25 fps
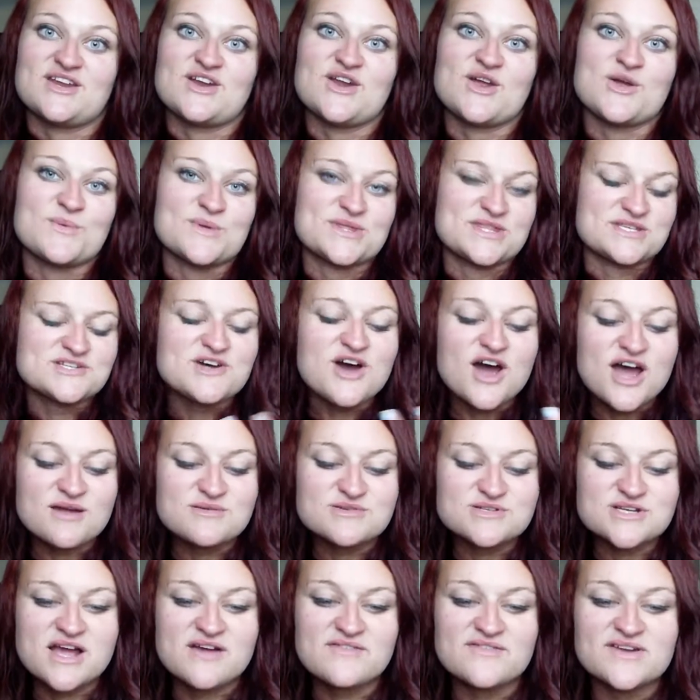you know, with the time
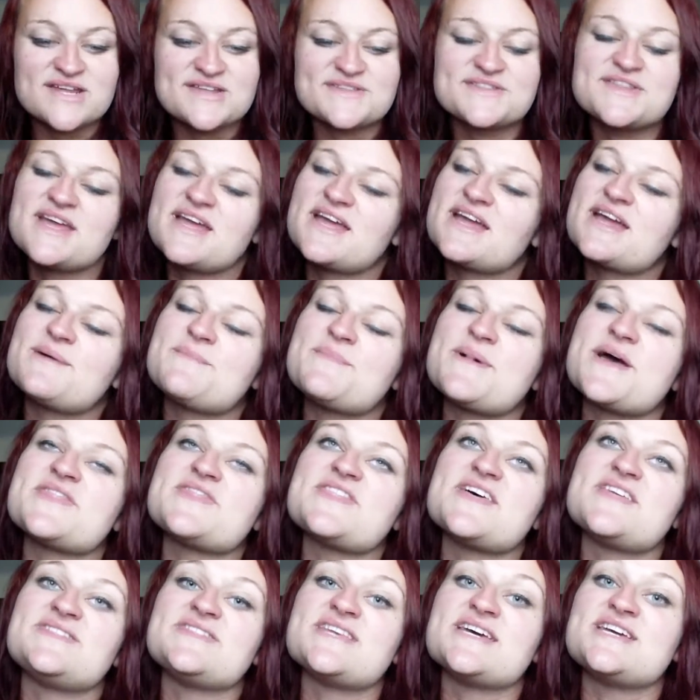traveling thing, but
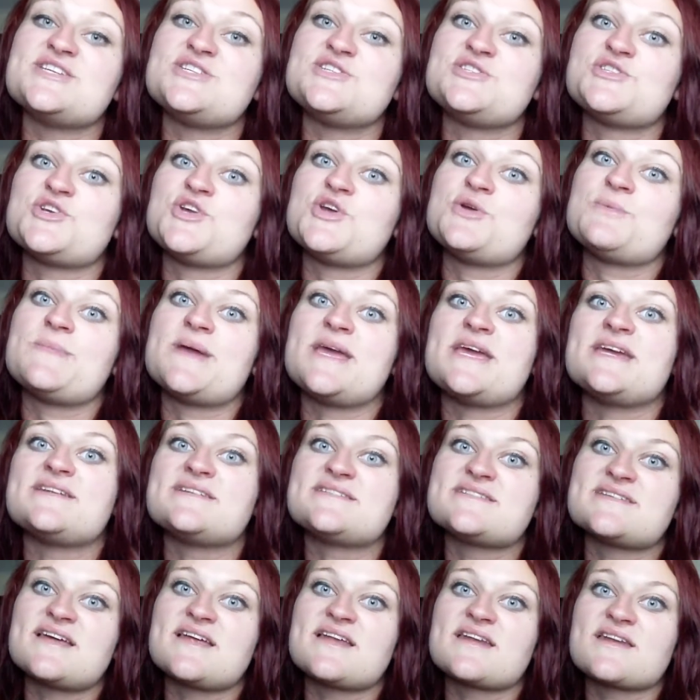then they do
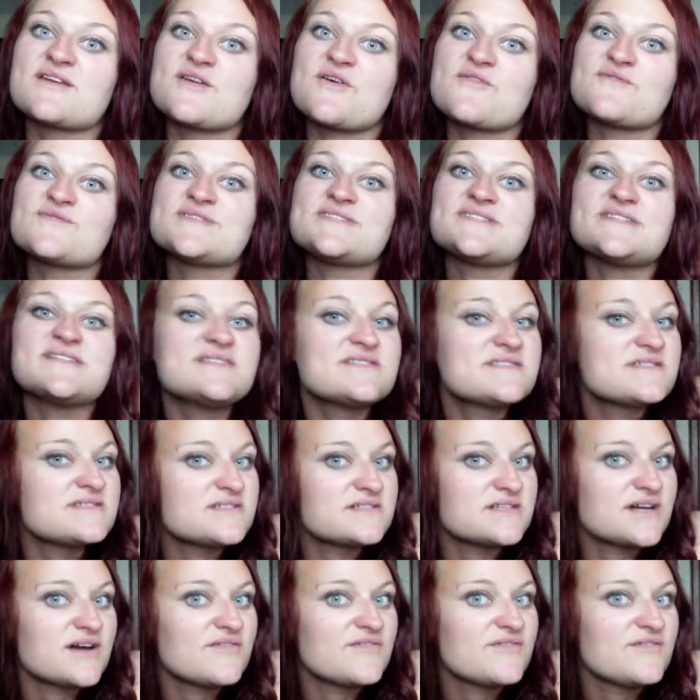meet and obviously
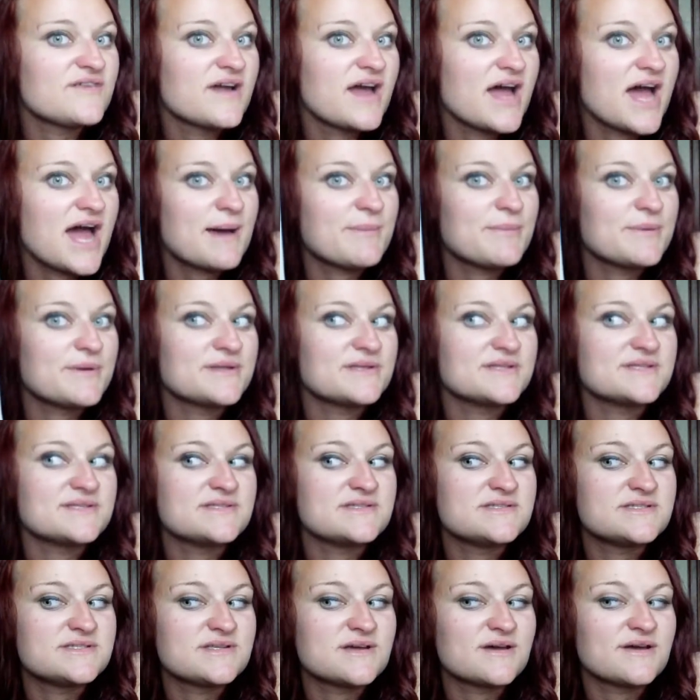stuff
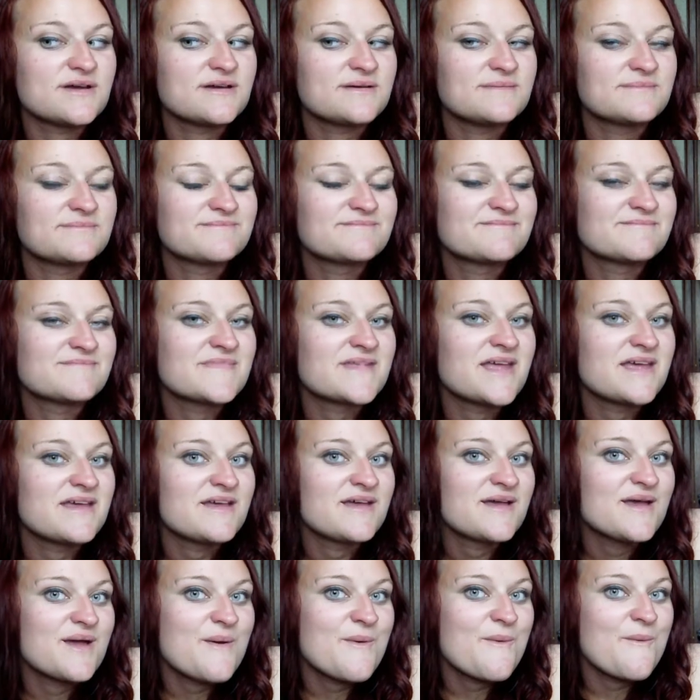happens. So
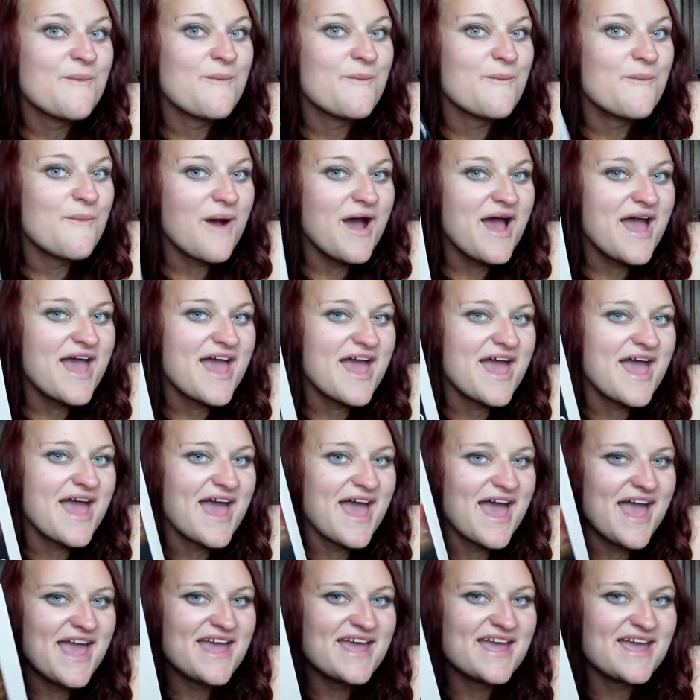
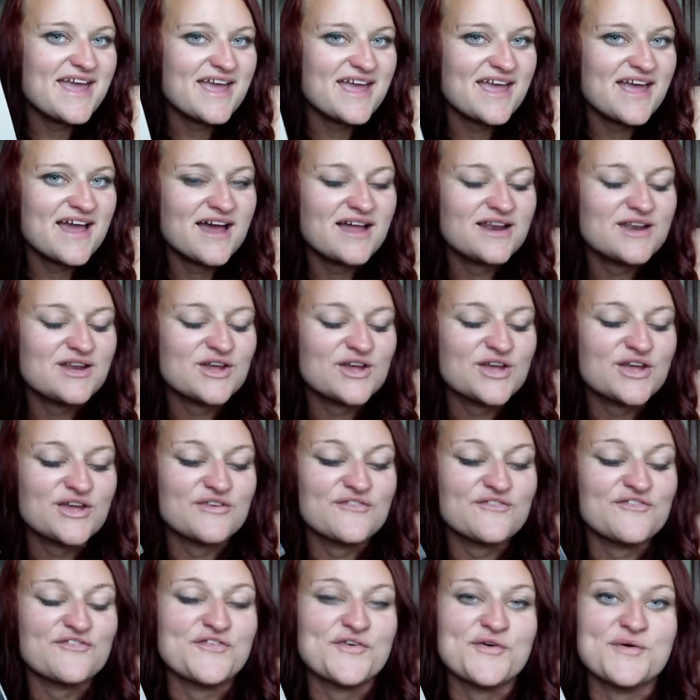wahey,
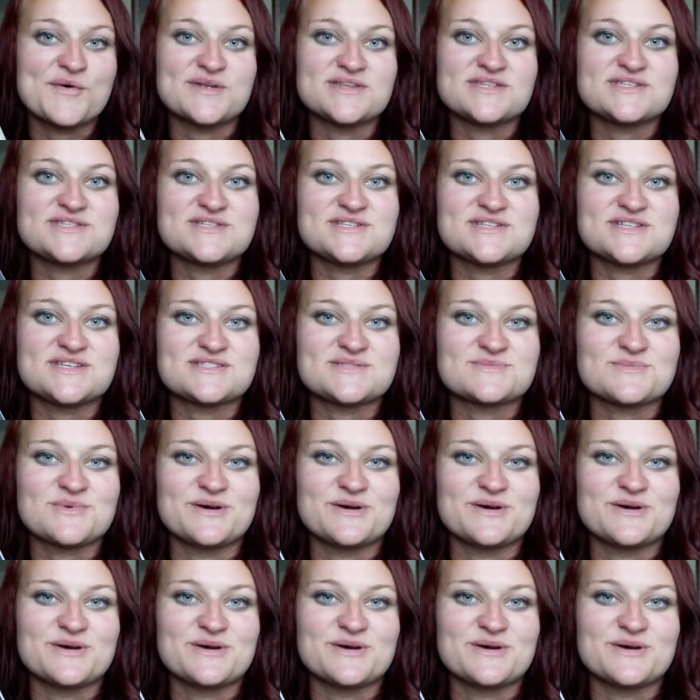looking forward to this